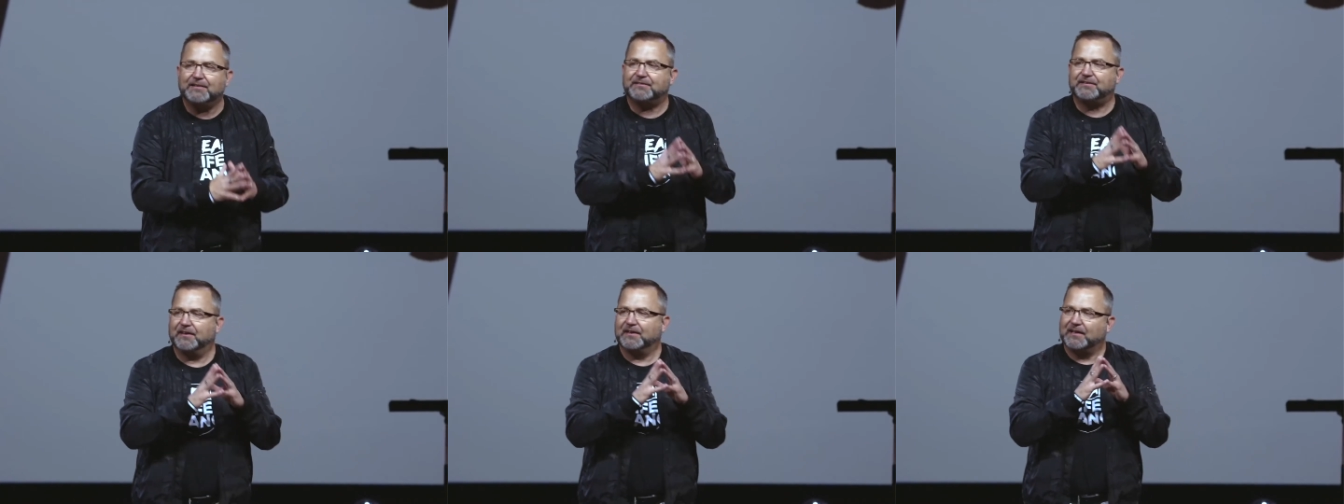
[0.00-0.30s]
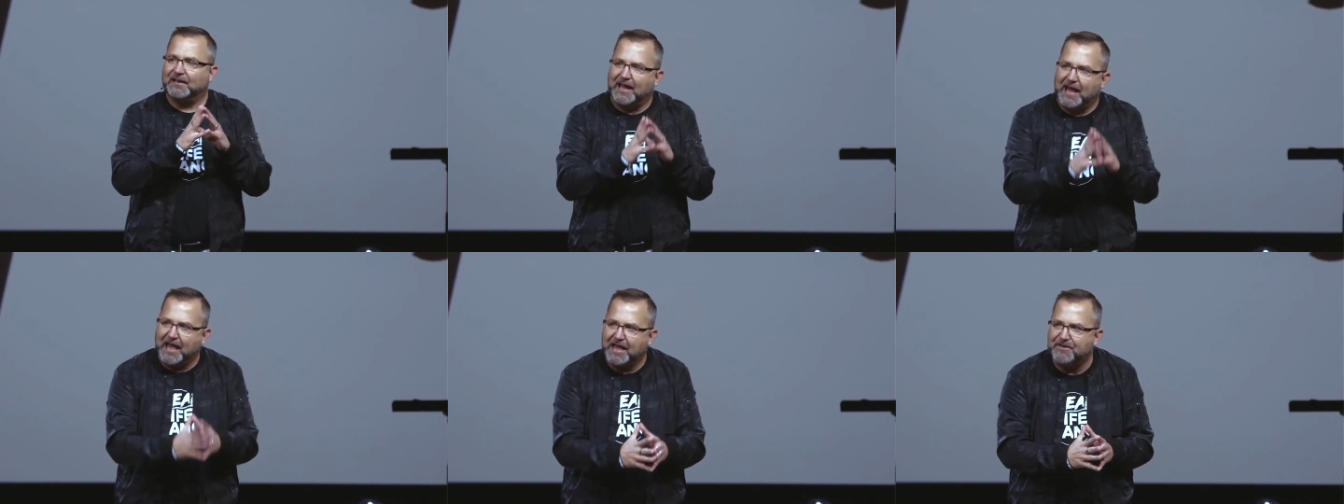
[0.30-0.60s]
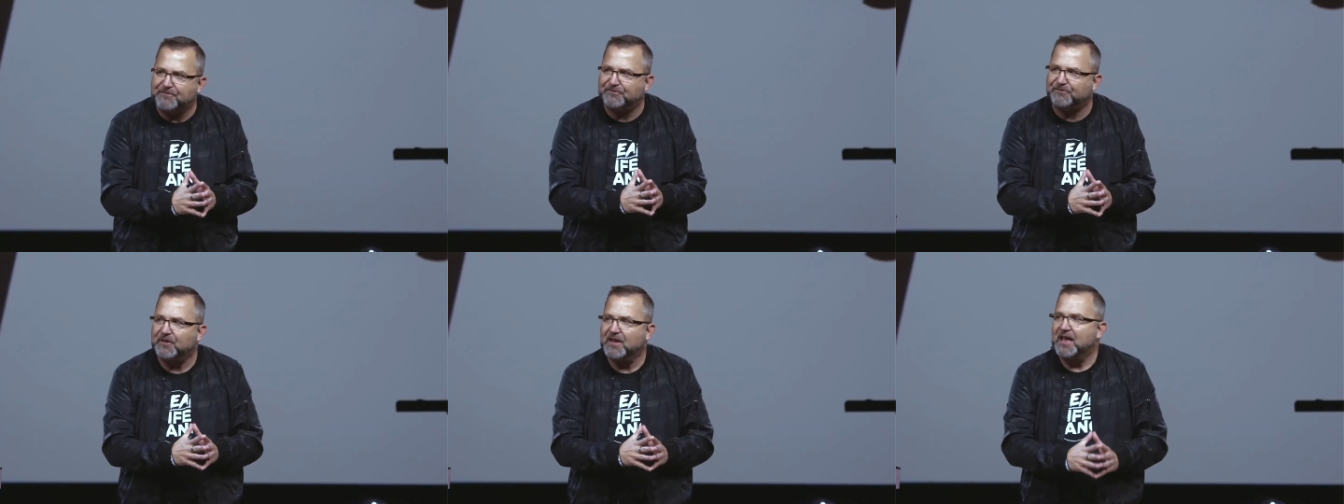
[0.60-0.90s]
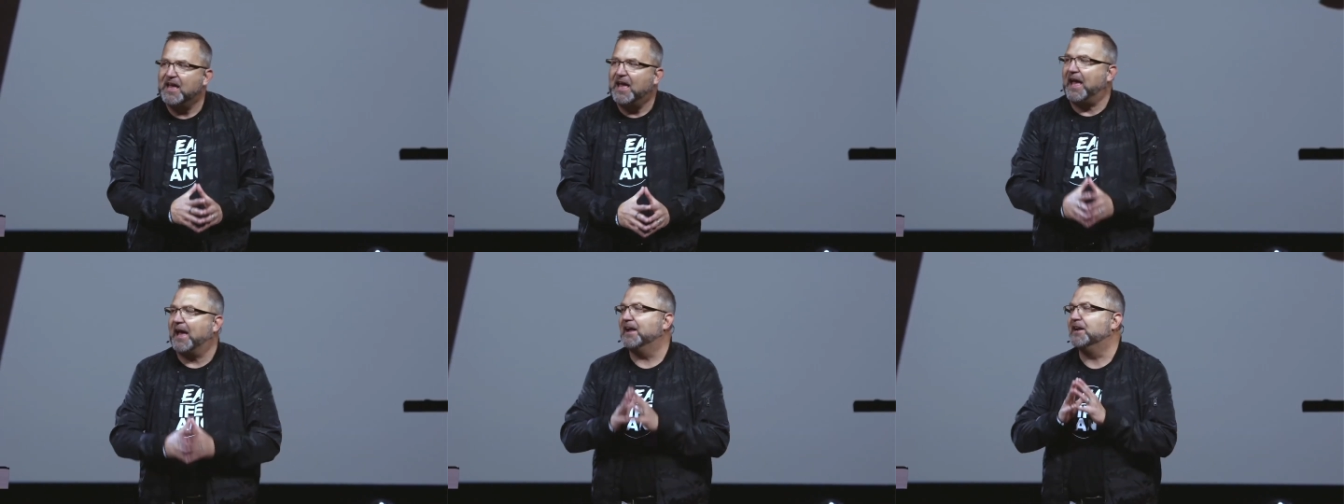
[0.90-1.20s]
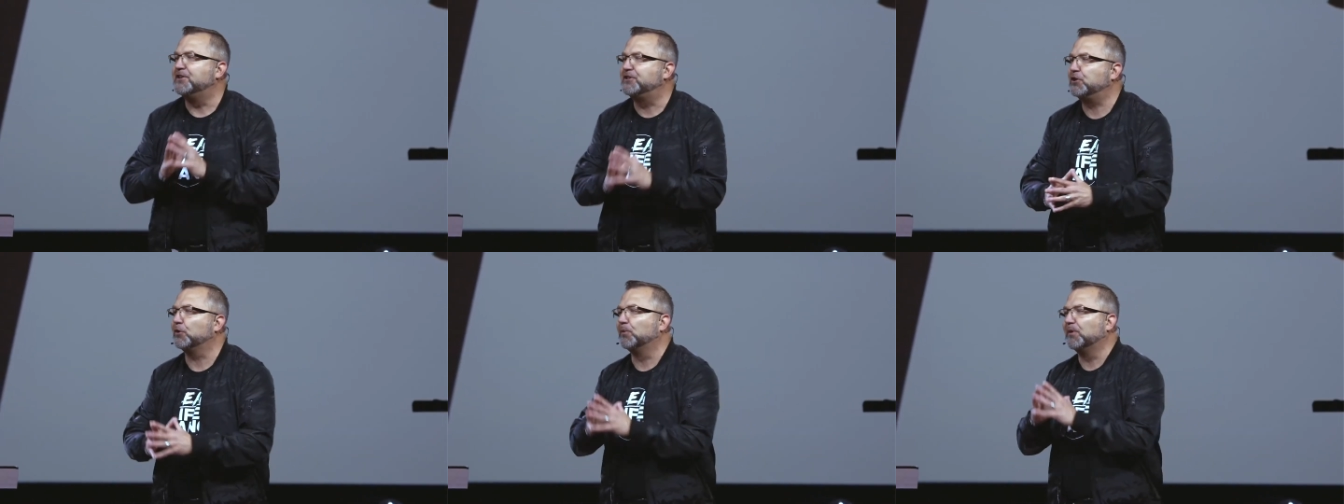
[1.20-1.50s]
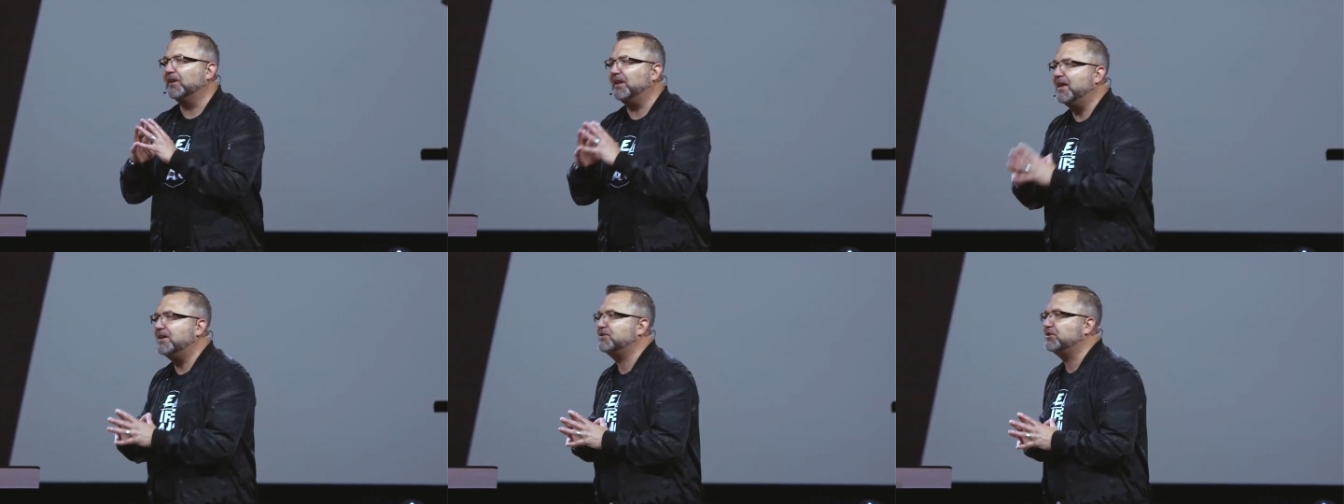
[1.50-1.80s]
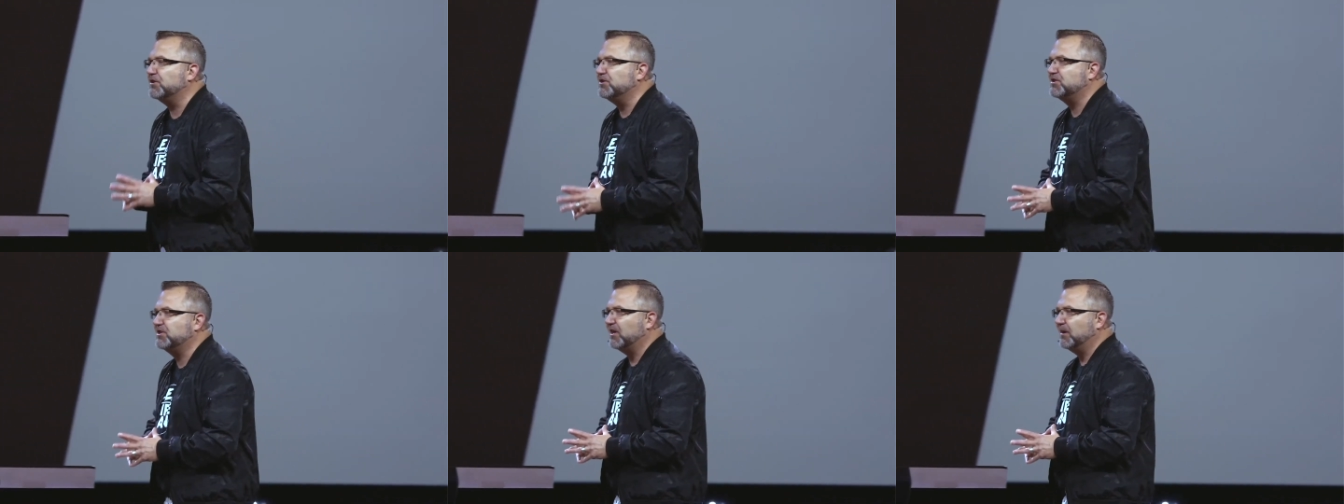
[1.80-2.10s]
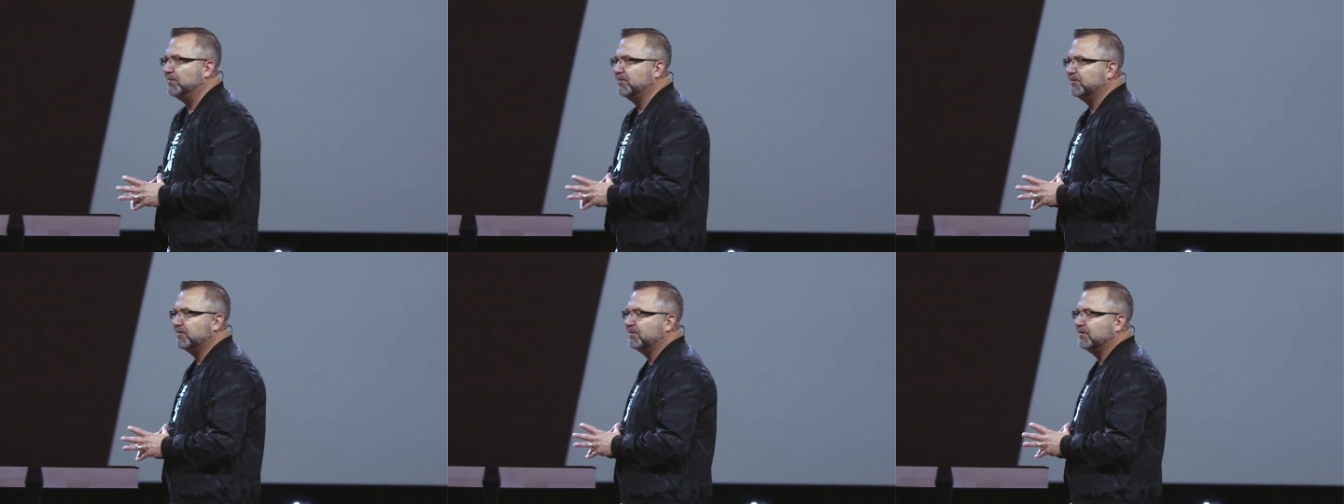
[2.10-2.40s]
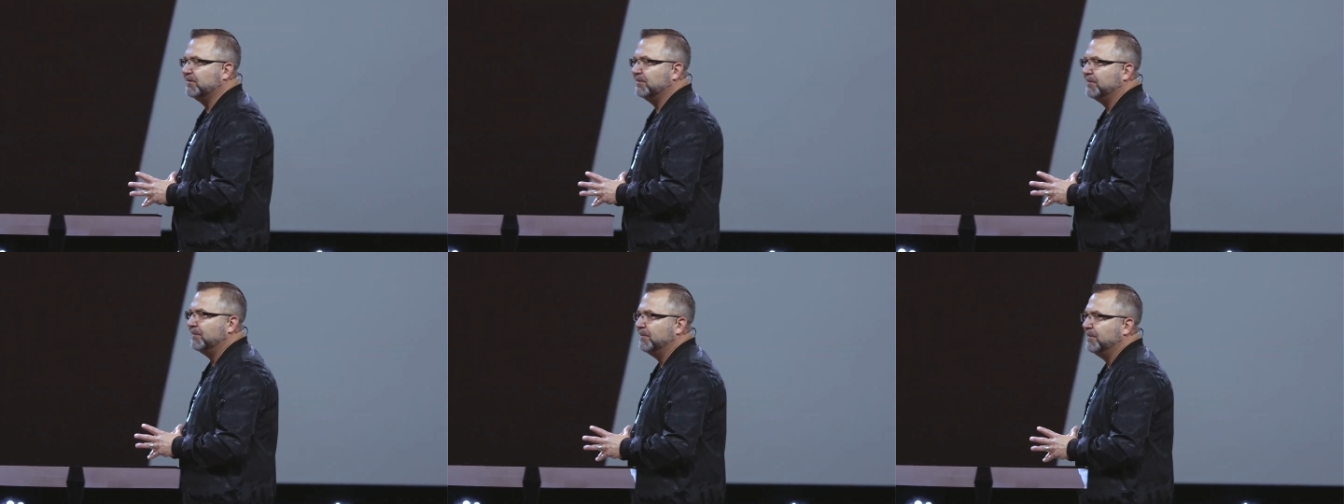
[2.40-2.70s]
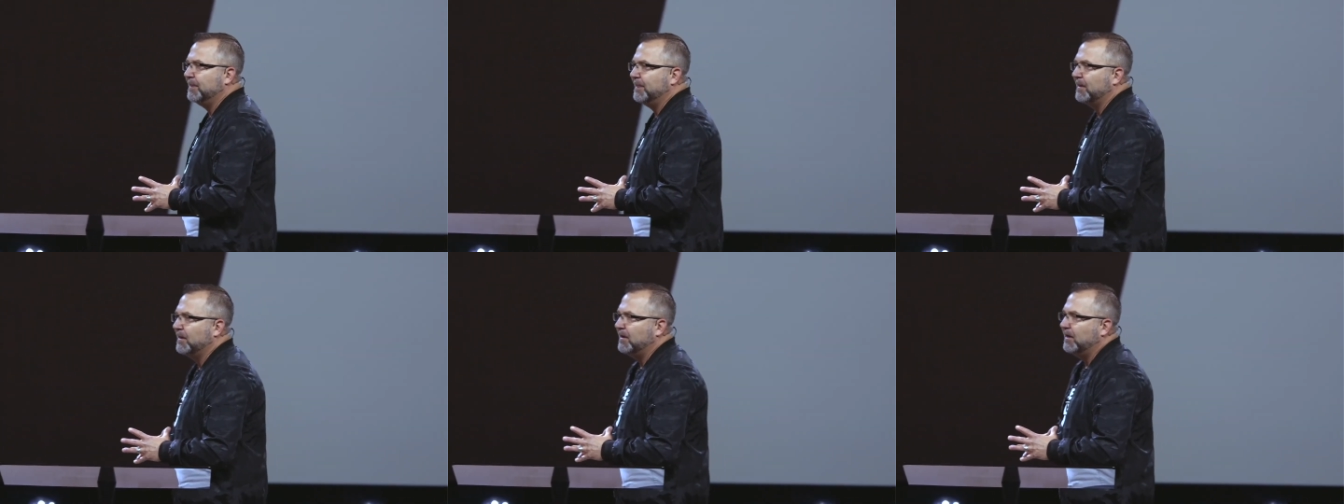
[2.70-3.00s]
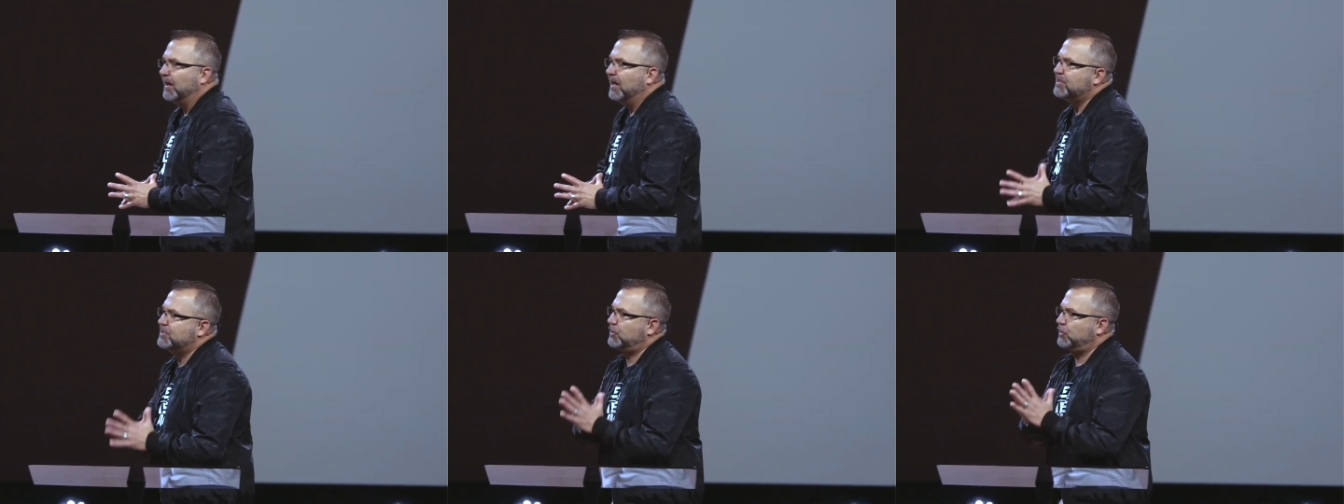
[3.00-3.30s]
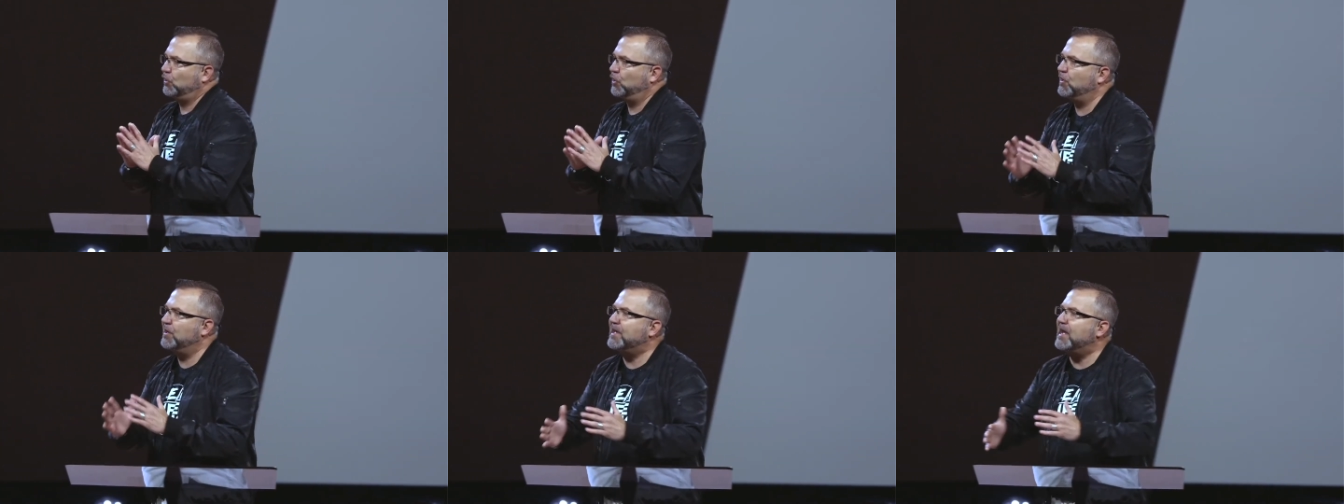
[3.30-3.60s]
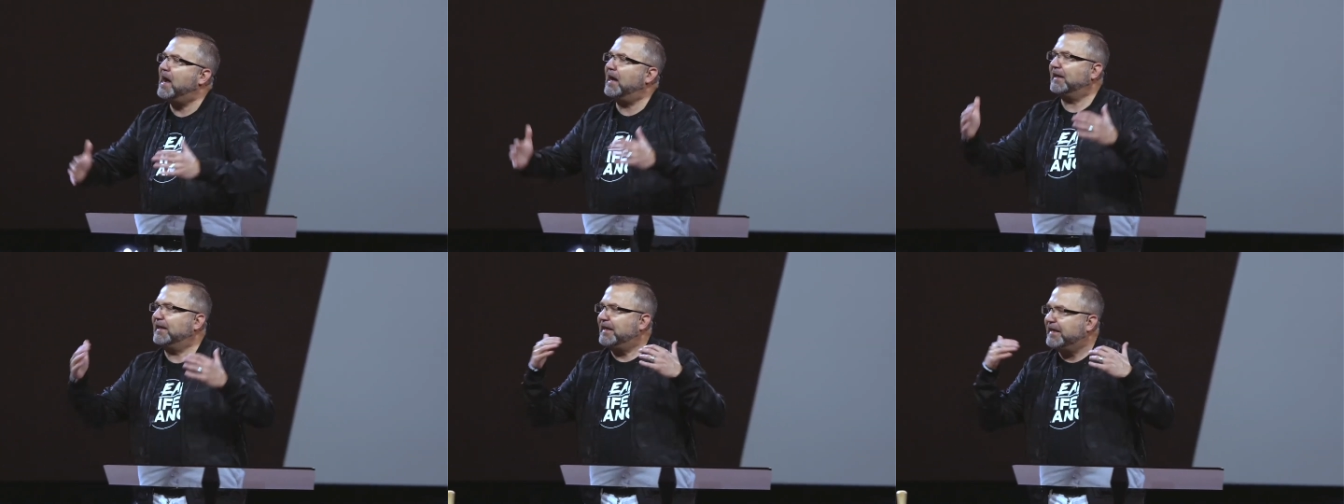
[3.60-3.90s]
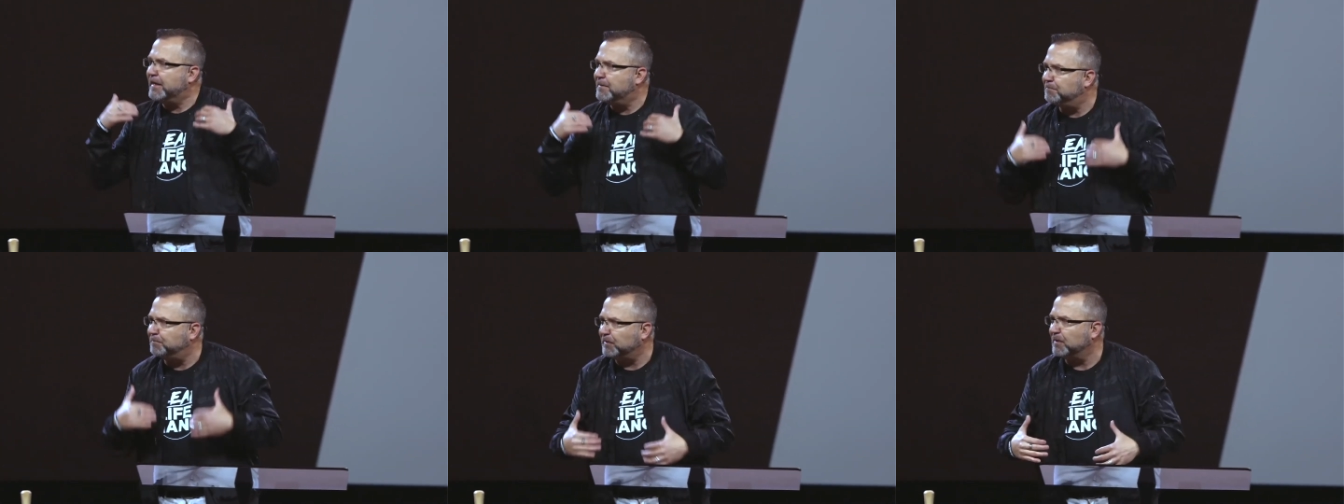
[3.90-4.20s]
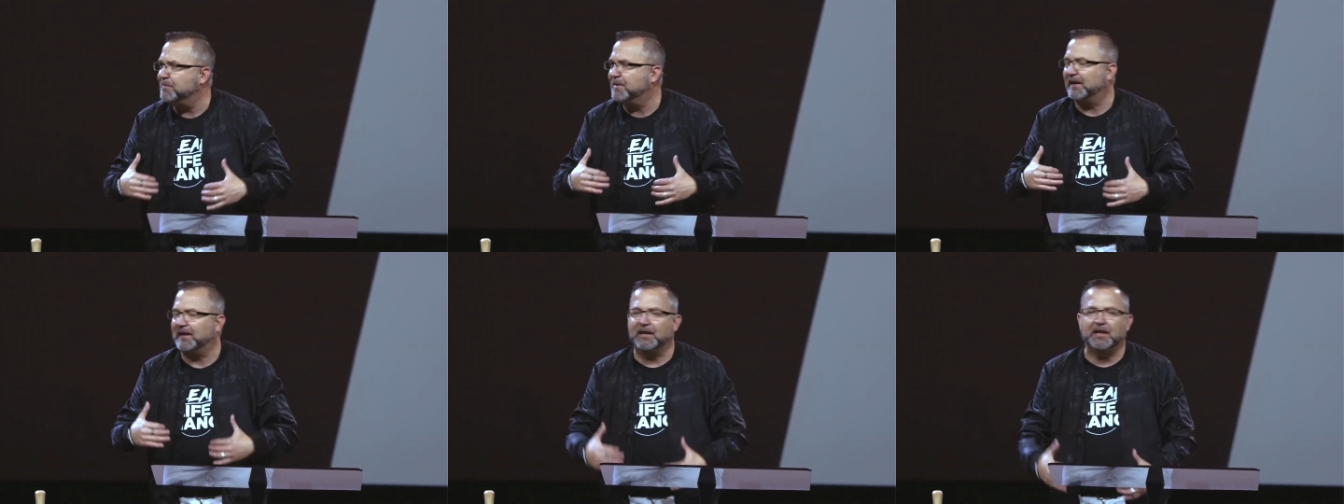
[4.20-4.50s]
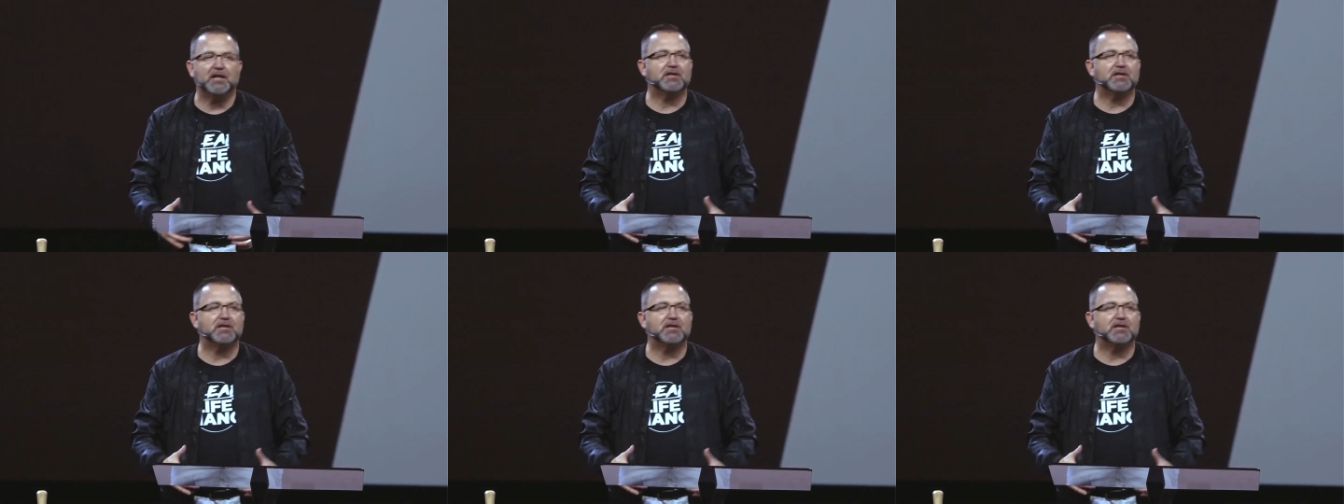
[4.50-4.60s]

it to life and to relationships. It's learning how to implement it.